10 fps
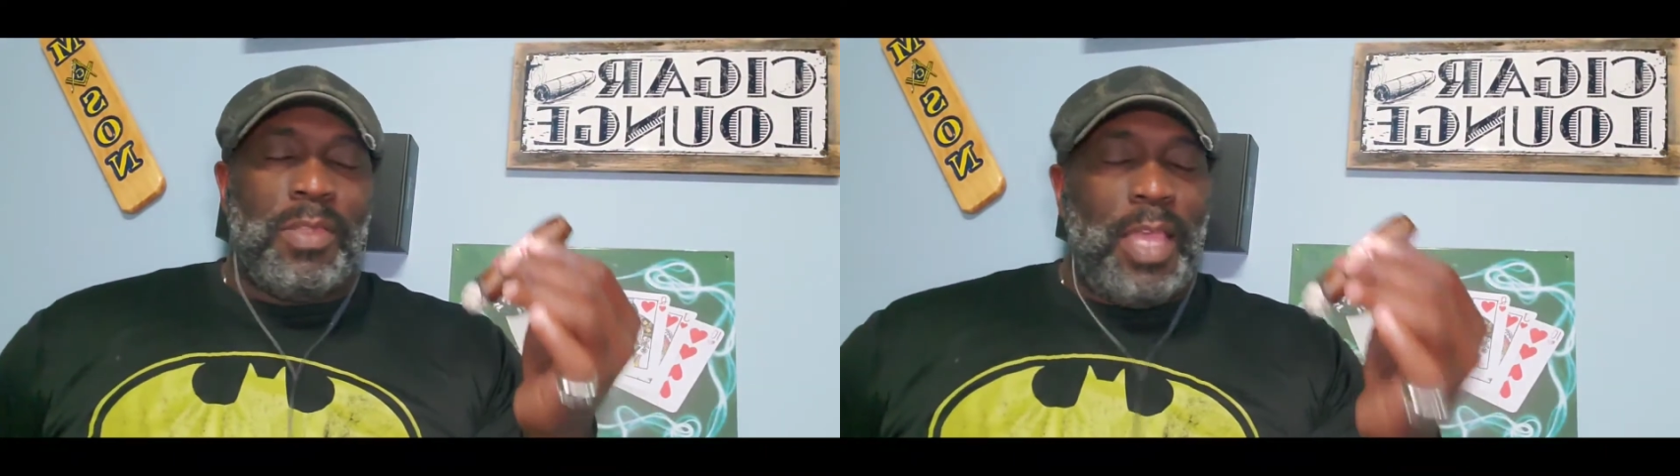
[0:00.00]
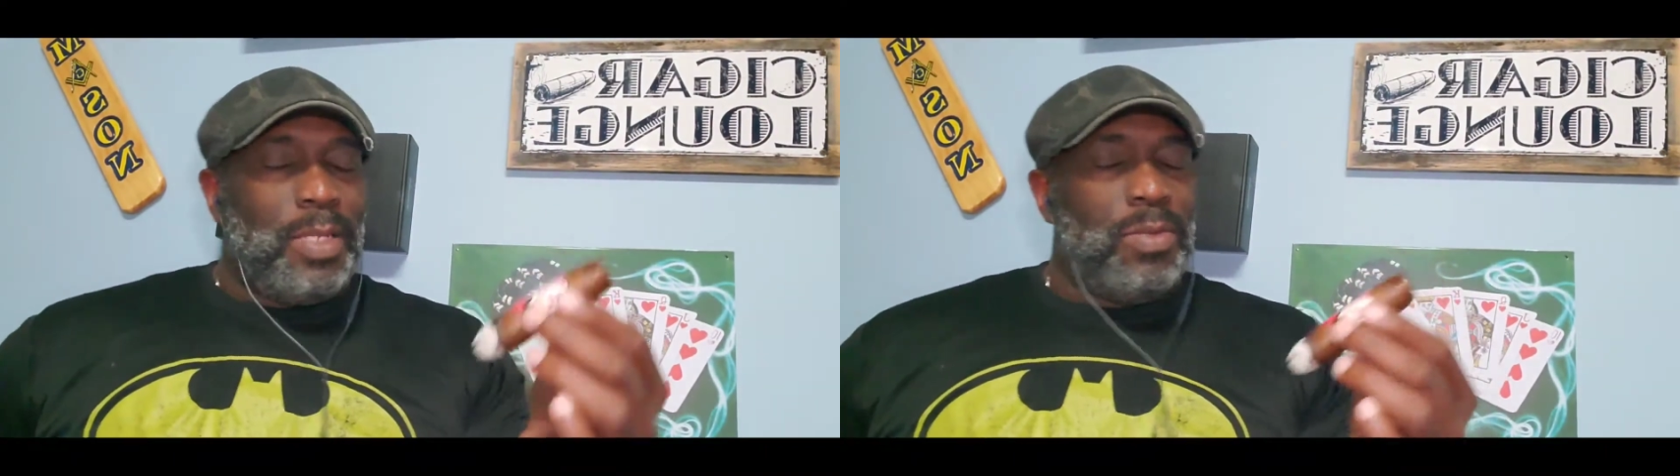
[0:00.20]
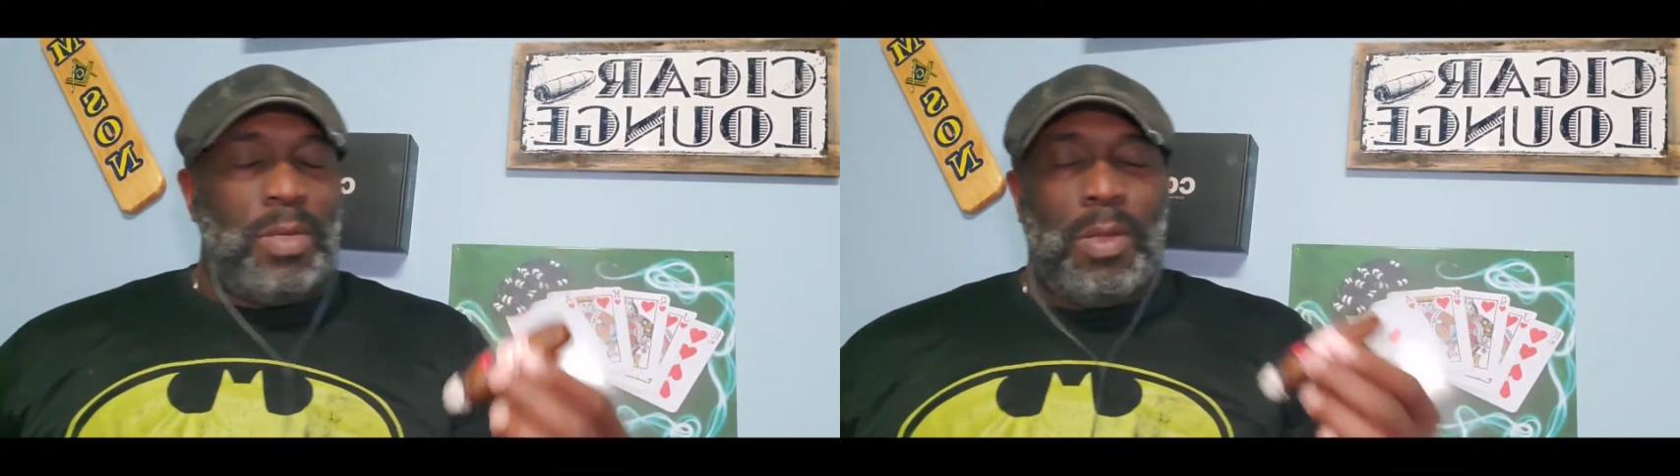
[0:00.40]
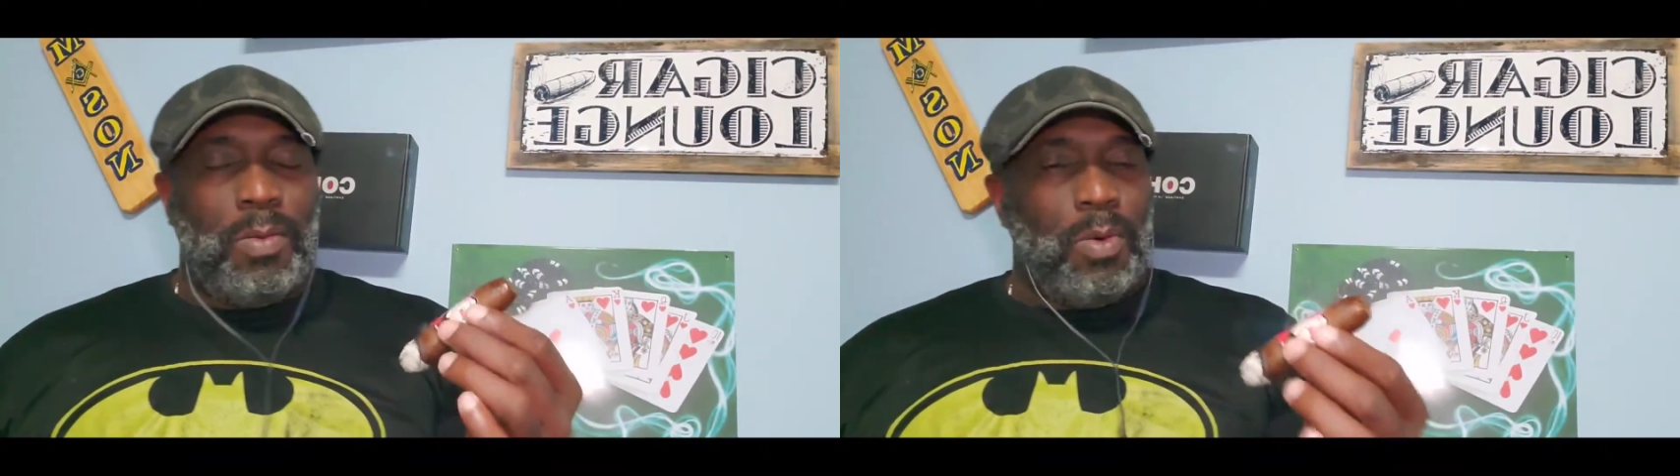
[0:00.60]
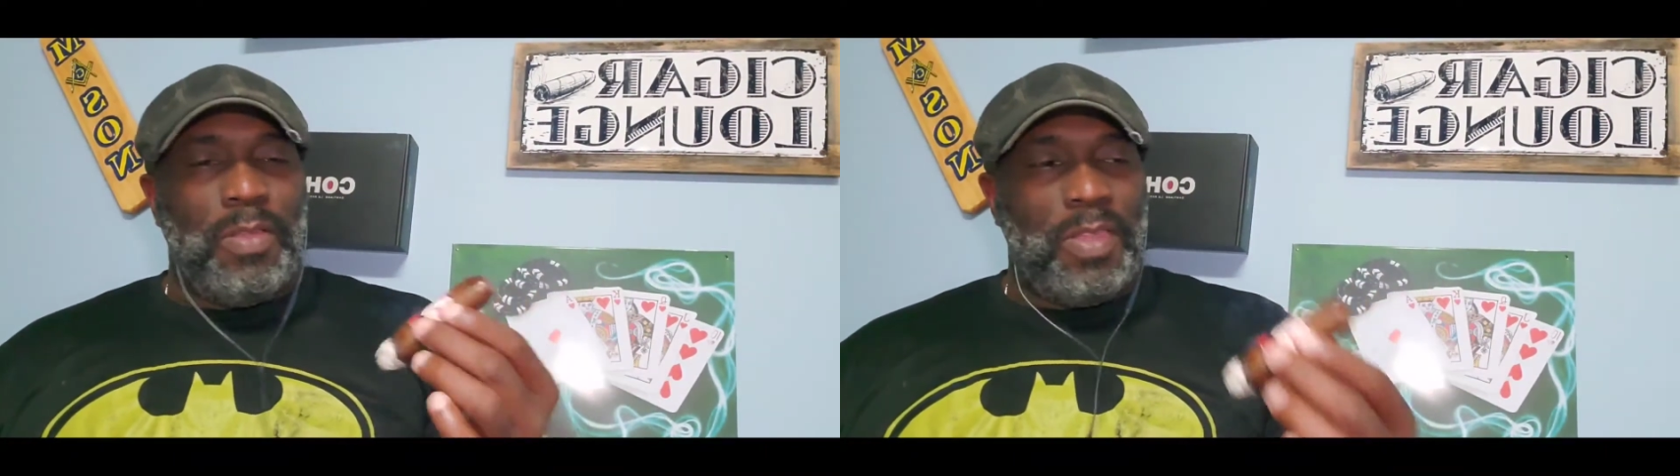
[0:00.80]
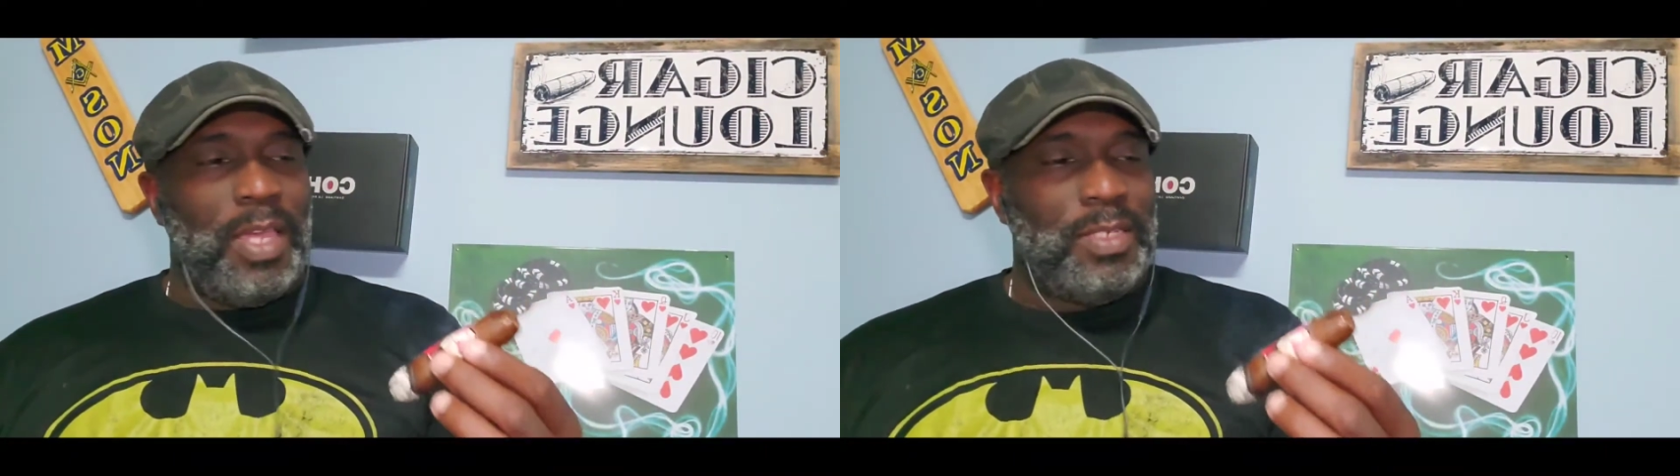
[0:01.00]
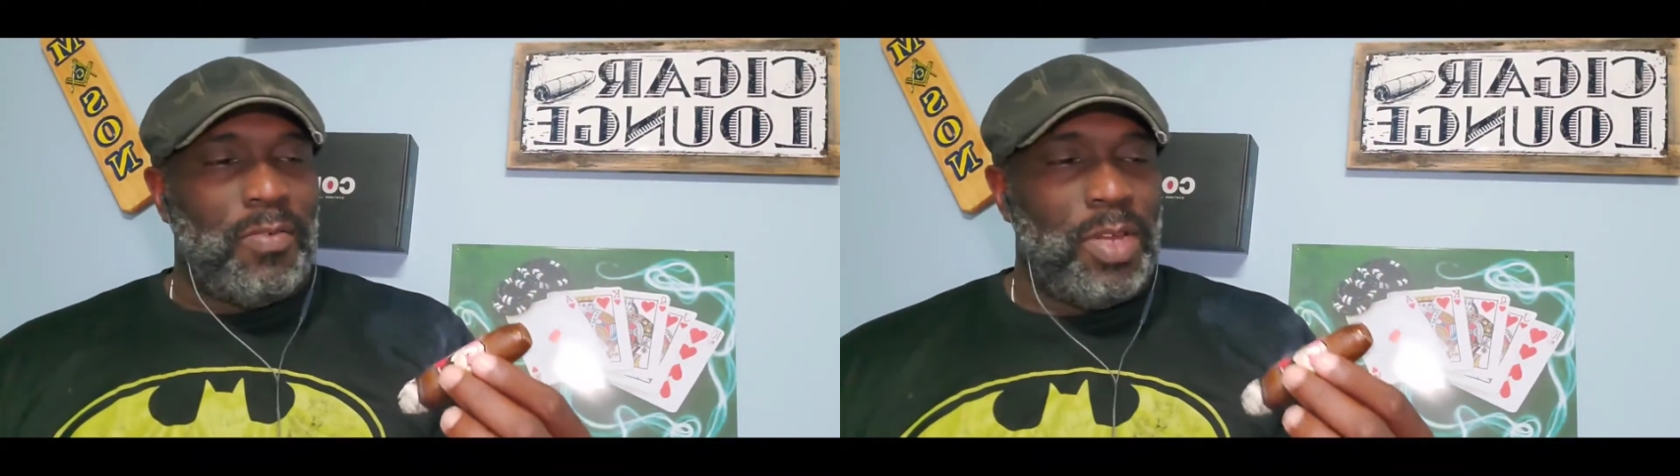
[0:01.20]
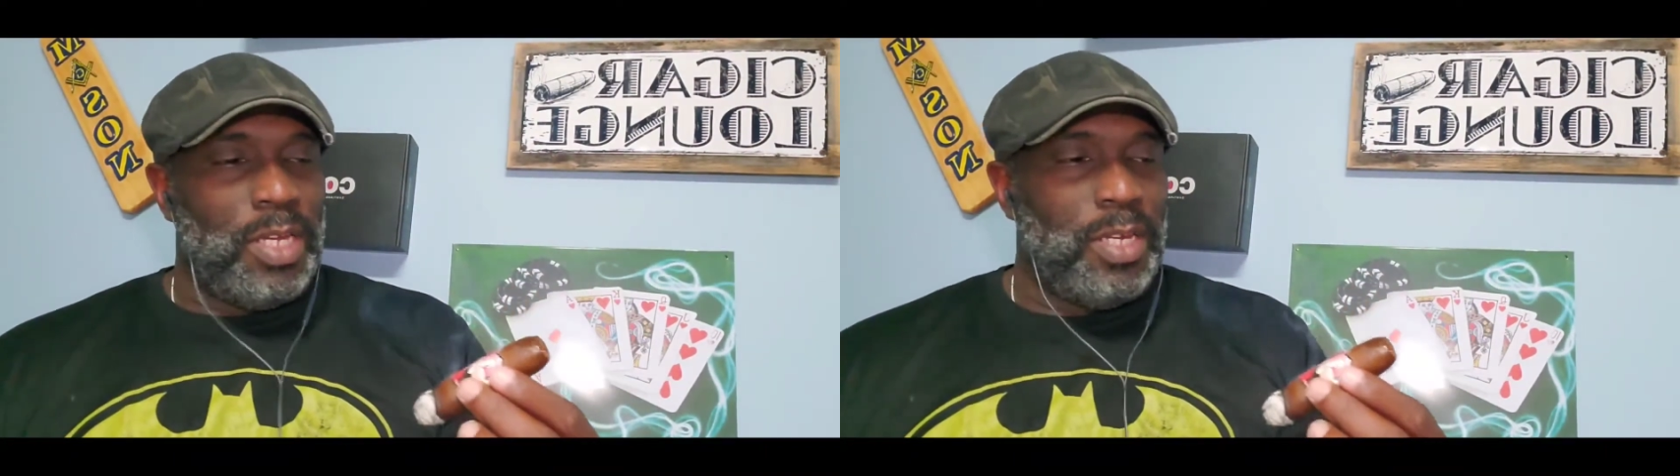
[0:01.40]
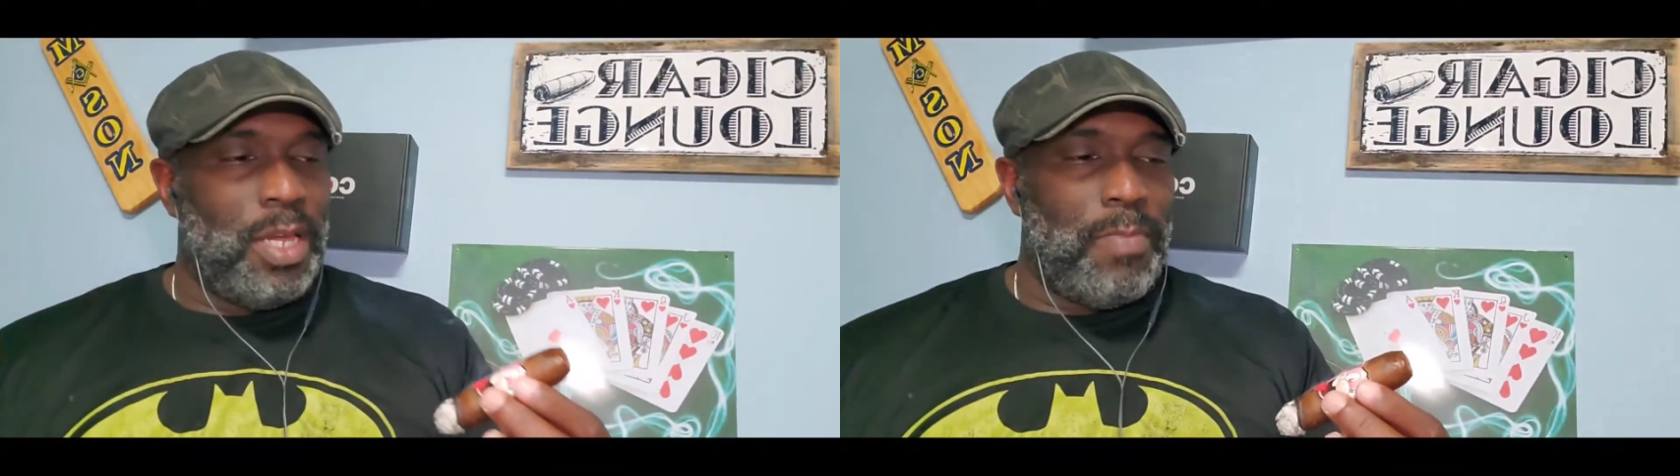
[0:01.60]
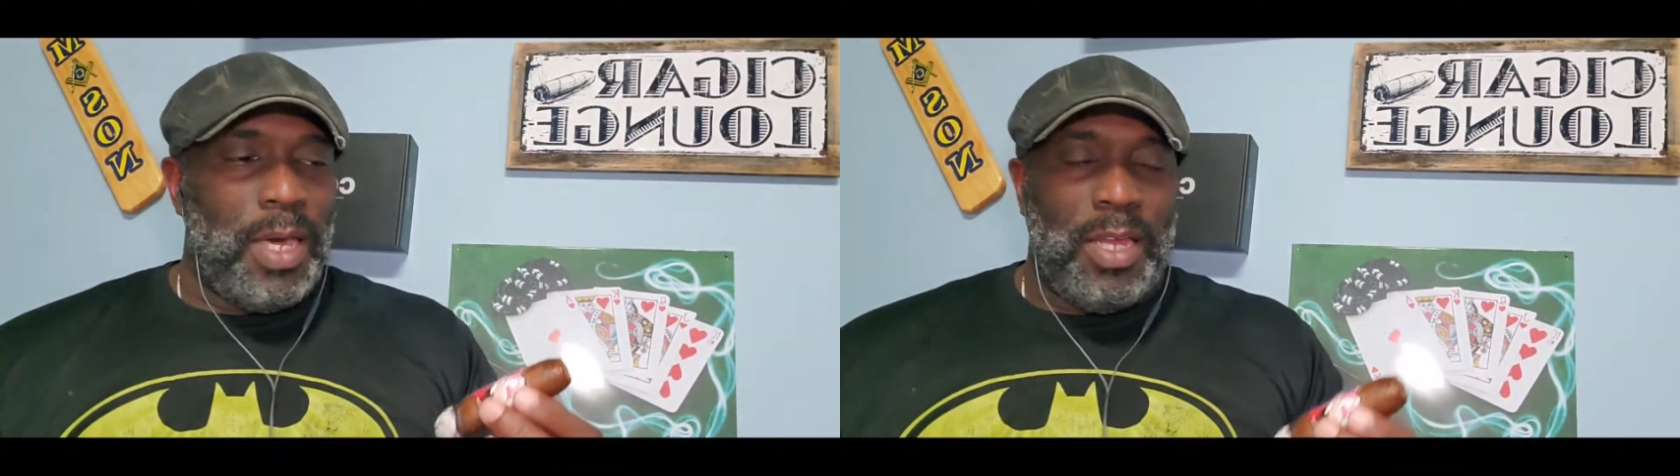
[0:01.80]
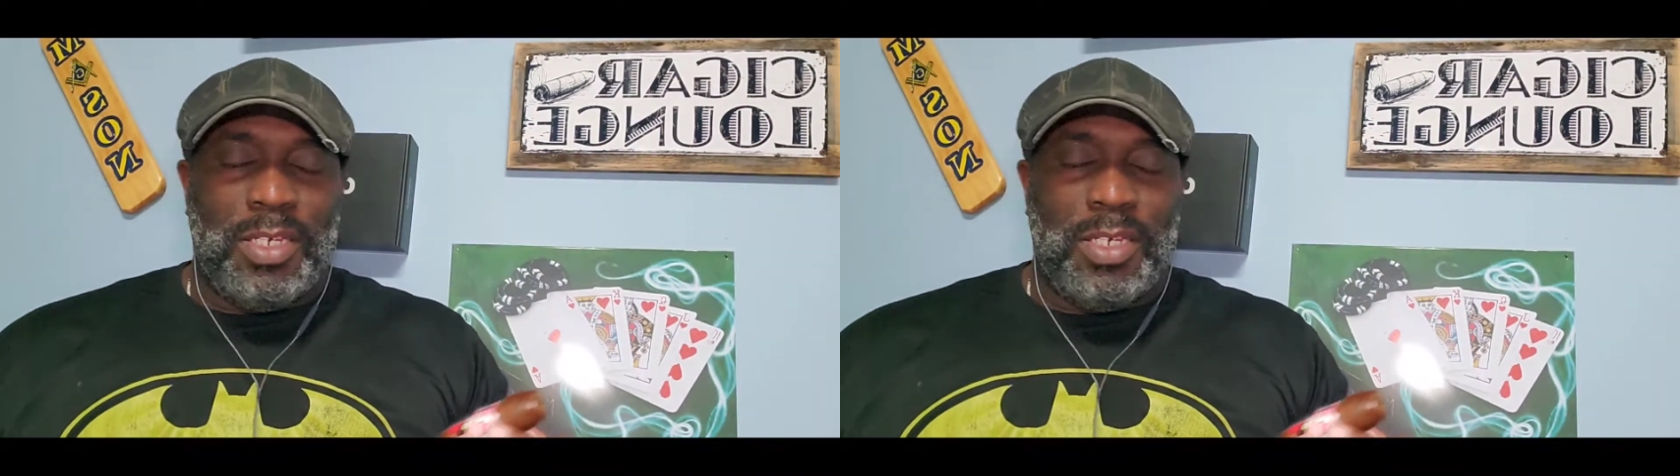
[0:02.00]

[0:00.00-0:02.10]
That's one of the things I really dig about it.